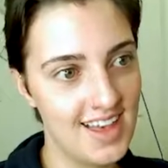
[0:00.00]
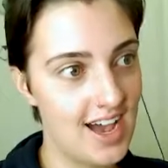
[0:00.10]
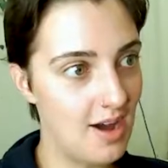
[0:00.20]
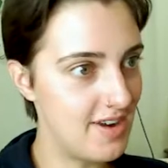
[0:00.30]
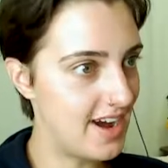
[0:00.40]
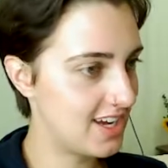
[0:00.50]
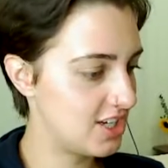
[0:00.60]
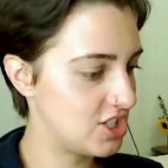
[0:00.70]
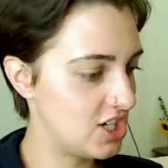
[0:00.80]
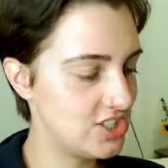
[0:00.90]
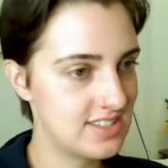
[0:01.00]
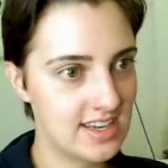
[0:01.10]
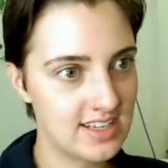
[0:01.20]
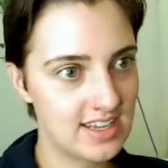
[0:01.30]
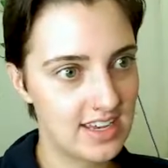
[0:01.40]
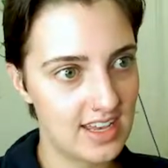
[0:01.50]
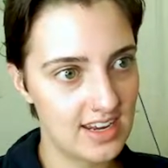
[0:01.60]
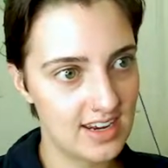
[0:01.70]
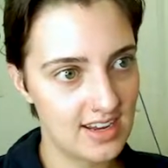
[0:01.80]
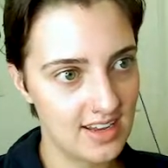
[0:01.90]
I'm not gonna change this out
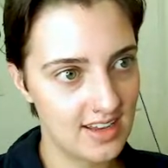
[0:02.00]
again.